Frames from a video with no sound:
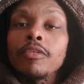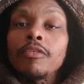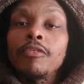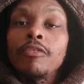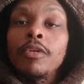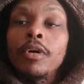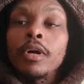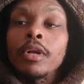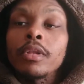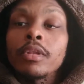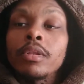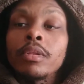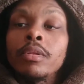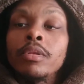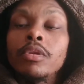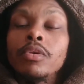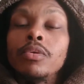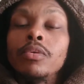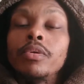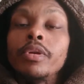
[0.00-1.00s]
the fuck
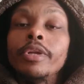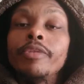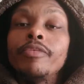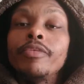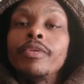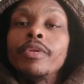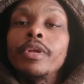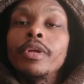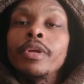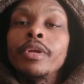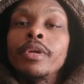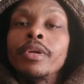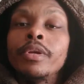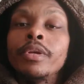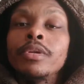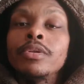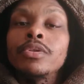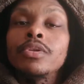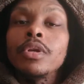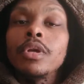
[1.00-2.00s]
Dune even
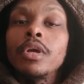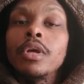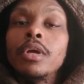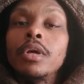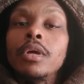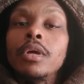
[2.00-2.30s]
is,